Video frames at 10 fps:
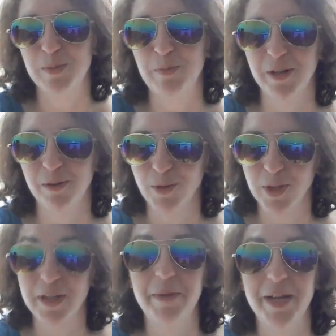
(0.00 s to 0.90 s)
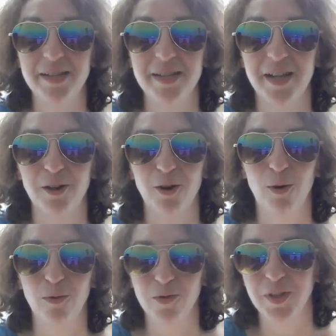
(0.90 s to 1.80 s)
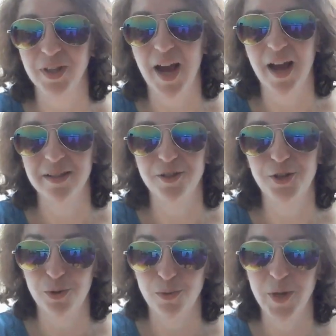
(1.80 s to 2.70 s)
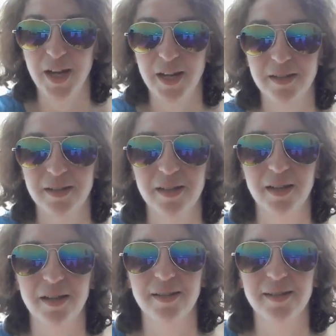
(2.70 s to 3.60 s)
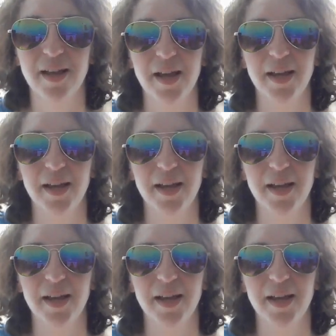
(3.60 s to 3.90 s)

been really amazing over the last 2 weeks is